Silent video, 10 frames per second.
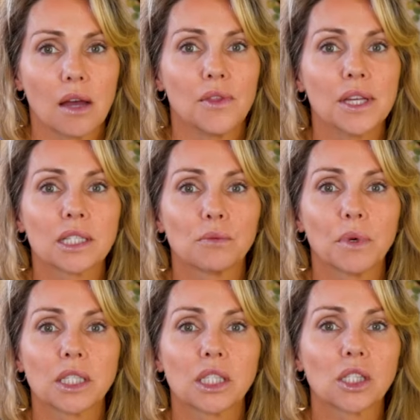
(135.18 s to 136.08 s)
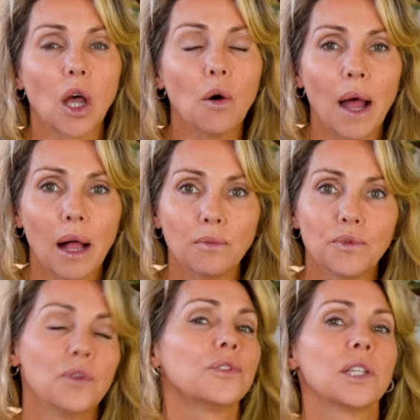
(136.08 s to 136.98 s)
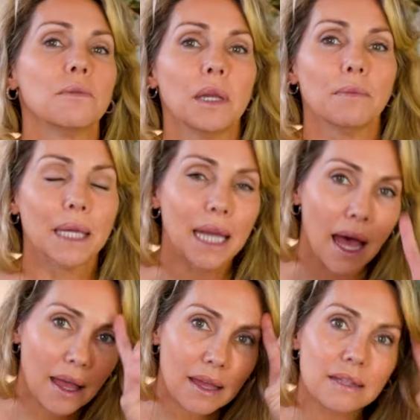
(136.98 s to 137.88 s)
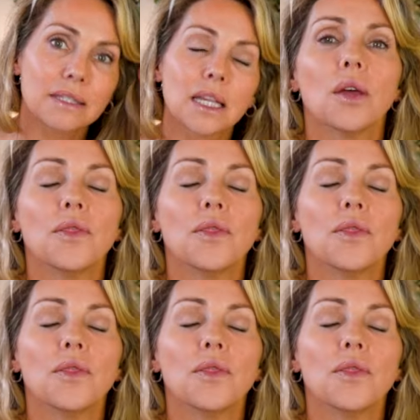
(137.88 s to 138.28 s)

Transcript: This was so helpful to me because